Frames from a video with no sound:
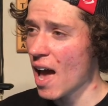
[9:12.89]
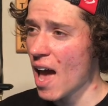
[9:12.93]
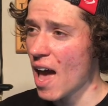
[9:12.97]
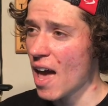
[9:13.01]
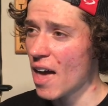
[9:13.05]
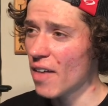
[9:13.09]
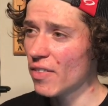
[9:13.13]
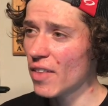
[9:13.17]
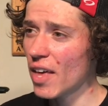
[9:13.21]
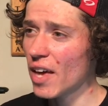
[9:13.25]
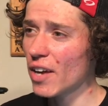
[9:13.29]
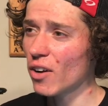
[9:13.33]

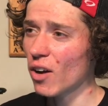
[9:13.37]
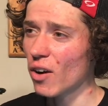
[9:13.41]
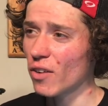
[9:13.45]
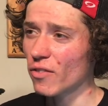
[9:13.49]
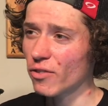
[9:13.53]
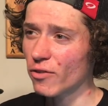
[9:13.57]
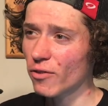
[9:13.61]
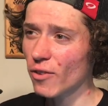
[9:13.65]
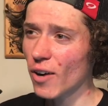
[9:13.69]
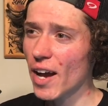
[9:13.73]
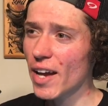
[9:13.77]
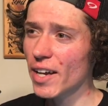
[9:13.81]
and then
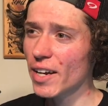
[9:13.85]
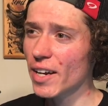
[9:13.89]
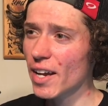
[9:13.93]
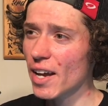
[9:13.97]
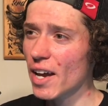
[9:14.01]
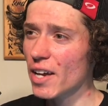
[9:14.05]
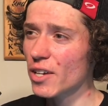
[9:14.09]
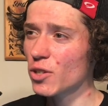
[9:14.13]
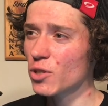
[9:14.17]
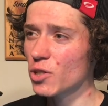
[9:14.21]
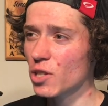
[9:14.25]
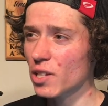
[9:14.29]
on
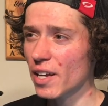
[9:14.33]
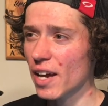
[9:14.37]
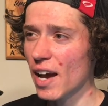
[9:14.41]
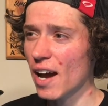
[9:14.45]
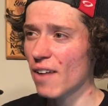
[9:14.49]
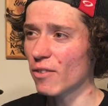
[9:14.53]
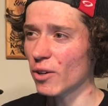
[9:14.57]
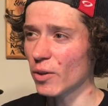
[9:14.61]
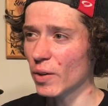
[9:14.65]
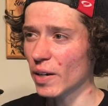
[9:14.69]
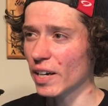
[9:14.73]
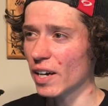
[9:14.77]
Friday, I usually
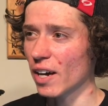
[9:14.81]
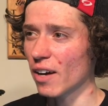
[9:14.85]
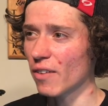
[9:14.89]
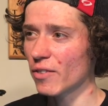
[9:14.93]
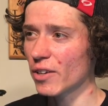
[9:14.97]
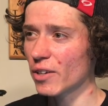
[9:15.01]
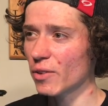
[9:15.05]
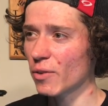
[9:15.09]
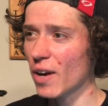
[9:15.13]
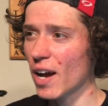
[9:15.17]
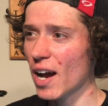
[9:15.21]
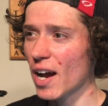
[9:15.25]
have a
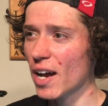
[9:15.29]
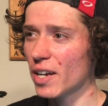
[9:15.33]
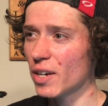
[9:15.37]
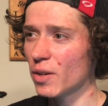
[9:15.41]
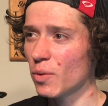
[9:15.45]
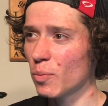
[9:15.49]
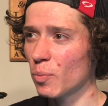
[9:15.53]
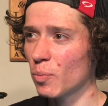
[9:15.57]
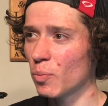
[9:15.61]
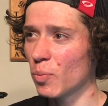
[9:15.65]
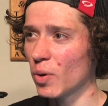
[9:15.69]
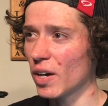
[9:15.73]
recovery
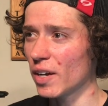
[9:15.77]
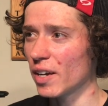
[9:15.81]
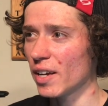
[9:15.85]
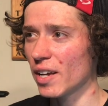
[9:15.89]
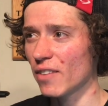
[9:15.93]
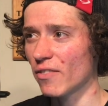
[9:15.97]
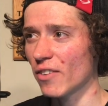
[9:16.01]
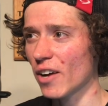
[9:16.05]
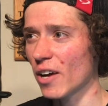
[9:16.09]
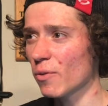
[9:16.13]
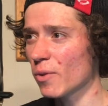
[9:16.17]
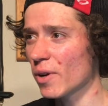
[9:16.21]
ride, but
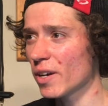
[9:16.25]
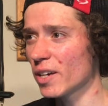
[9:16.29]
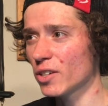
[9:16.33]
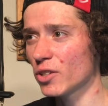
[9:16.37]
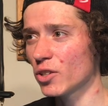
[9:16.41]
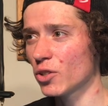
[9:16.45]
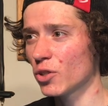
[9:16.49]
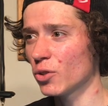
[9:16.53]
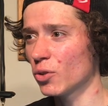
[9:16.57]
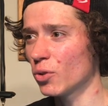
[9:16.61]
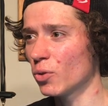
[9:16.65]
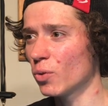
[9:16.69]
if I run
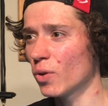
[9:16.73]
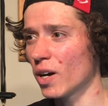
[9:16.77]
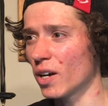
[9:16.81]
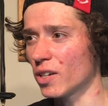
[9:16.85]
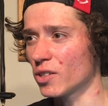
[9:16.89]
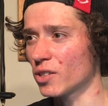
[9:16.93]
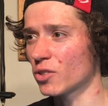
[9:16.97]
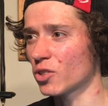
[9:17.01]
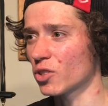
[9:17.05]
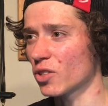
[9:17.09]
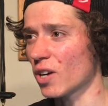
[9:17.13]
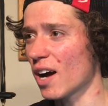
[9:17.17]
into
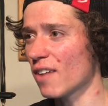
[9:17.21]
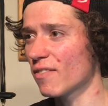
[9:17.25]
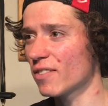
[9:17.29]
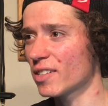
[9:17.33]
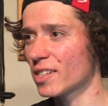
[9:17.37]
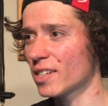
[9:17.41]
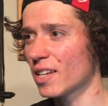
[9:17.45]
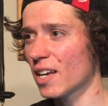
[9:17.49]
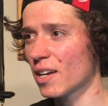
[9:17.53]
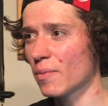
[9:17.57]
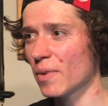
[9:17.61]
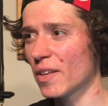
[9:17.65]
a
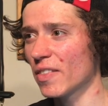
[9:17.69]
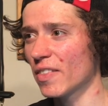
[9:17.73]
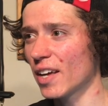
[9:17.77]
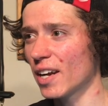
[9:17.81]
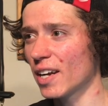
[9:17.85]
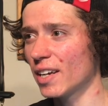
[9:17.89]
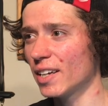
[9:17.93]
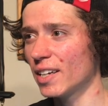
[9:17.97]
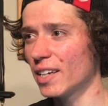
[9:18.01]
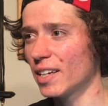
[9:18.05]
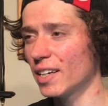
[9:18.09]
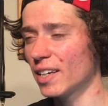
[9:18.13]
Strava segment
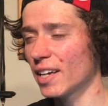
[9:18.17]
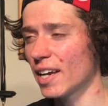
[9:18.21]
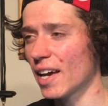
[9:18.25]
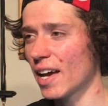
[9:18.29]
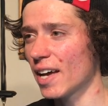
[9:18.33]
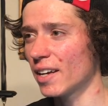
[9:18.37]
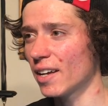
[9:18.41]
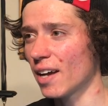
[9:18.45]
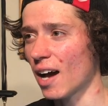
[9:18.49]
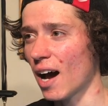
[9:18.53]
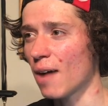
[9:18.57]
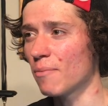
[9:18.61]
that I need to
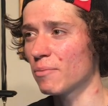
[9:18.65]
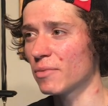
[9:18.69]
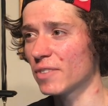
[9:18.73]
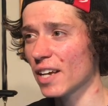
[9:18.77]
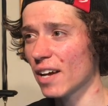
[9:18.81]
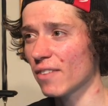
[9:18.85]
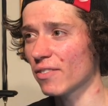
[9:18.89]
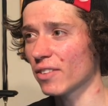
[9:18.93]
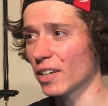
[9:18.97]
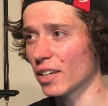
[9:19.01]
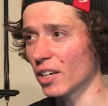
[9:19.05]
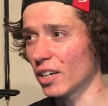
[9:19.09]
get, I'm
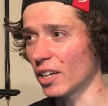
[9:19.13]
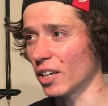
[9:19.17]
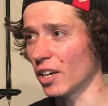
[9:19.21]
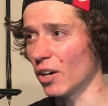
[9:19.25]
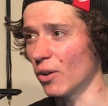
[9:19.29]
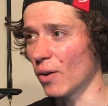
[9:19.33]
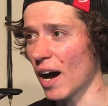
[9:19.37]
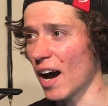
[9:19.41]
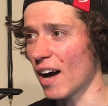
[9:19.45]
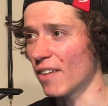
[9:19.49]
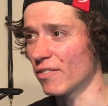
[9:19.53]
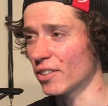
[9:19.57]
definitely gonna
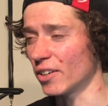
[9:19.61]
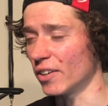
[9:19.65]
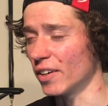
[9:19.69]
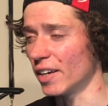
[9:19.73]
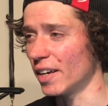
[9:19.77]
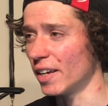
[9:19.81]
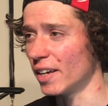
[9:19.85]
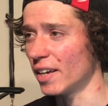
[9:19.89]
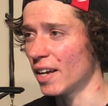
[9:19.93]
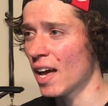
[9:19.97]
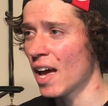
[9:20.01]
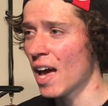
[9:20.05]
go after
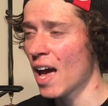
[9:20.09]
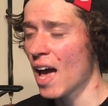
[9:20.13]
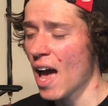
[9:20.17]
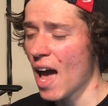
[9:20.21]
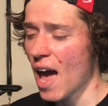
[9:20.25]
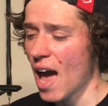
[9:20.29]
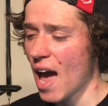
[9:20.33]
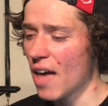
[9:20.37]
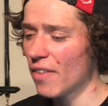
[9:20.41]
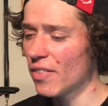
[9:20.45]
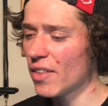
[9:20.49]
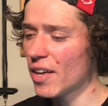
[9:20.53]
it.
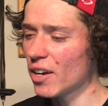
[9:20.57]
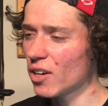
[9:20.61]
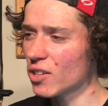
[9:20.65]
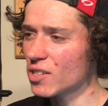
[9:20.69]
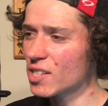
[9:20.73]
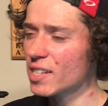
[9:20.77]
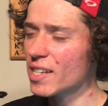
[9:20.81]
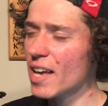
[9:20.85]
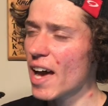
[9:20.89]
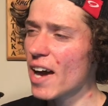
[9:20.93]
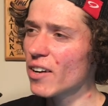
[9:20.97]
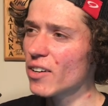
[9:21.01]
And then
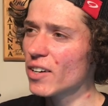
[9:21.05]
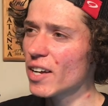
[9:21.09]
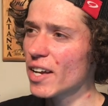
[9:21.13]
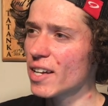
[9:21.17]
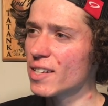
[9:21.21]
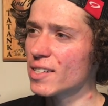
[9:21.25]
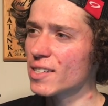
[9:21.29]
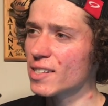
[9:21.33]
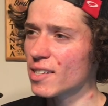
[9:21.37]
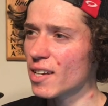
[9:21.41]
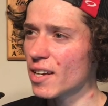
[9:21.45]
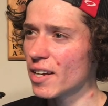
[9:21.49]
on Saturday
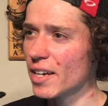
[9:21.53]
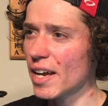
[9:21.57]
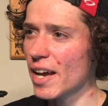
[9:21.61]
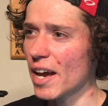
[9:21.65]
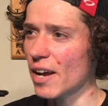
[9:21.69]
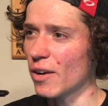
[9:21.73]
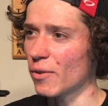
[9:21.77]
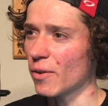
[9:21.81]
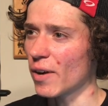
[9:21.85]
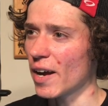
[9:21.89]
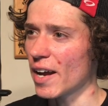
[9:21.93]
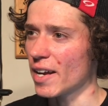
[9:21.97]
and
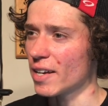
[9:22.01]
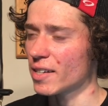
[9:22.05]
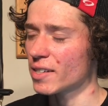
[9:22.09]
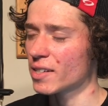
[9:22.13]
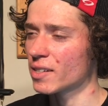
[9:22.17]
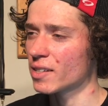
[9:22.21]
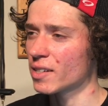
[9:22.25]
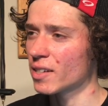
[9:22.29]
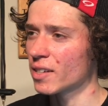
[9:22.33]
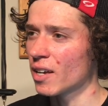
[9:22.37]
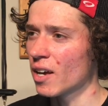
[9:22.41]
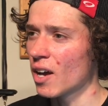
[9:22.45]
Sunday, I
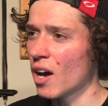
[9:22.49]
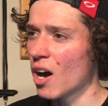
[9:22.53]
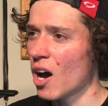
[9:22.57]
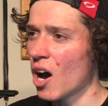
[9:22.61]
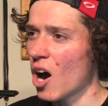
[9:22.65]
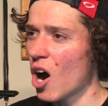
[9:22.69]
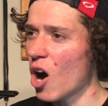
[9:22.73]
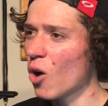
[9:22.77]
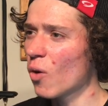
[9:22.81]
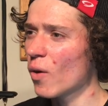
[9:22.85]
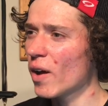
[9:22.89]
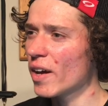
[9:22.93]
race.
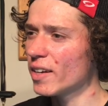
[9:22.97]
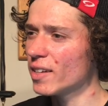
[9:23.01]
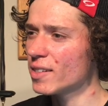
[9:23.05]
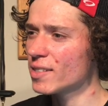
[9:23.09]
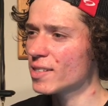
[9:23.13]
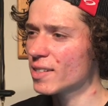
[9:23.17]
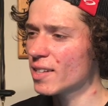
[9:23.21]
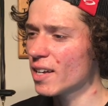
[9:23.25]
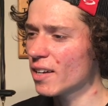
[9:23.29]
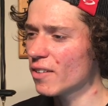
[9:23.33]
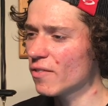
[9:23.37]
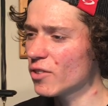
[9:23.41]
Oh, and
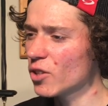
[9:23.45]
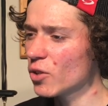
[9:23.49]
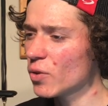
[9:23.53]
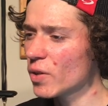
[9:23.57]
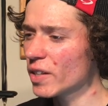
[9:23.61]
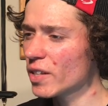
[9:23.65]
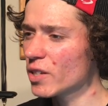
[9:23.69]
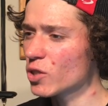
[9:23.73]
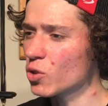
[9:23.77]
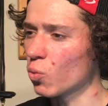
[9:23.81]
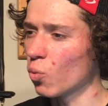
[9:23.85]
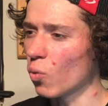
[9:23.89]
instead of
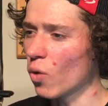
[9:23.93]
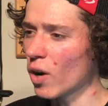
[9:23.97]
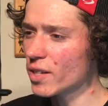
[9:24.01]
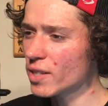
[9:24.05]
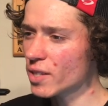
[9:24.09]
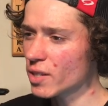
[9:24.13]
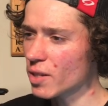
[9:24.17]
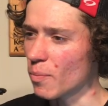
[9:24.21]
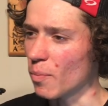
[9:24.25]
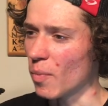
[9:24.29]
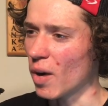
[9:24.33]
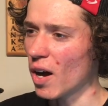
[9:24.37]
doing this
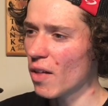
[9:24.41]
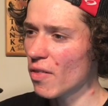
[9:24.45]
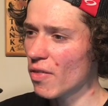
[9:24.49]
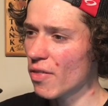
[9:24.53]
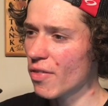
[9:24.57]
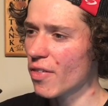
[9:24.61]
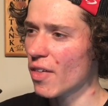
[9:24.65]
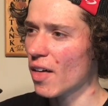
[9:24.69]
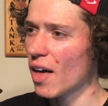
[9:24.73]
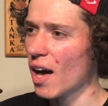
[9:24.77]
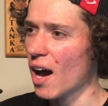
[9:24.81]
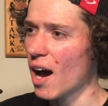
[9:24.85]
once a
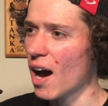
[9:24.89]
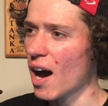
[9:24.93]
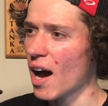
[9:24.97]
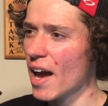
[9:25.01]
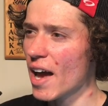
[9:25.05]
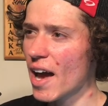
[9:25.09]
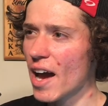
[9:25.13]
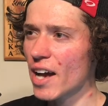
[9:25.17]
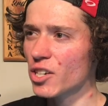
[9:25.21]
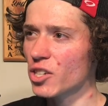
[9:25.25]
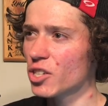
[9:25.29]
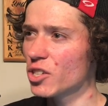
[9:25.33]
month,
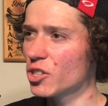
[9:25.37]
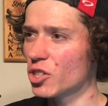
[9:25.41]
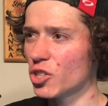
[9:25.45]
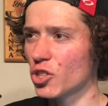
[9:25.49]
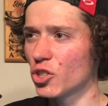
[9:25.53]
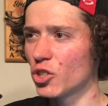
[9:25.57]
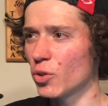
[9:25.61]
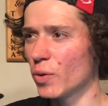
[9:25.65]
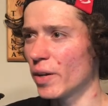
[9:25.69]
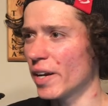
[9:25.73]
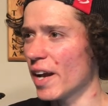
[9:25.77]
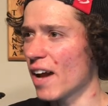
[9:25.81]
I actually
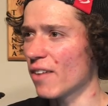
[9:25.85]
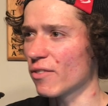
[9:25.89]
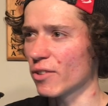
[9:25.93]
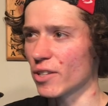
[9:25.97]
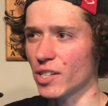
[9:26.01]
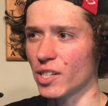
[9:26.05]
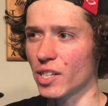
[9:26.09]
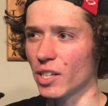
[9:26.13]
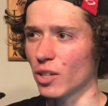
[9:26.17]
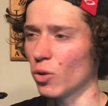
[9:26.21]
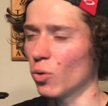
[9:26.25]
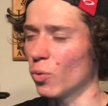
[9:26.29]
just do it
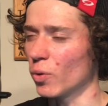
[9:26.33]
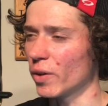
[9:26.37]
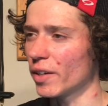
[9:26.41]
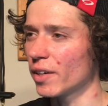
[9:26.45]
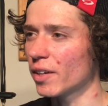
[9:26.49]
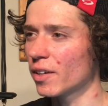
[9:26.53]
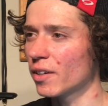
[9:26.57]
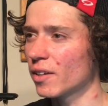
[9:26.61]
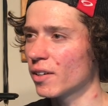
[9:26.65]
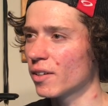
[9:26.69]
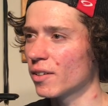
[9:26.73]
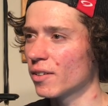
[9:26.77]
every single week.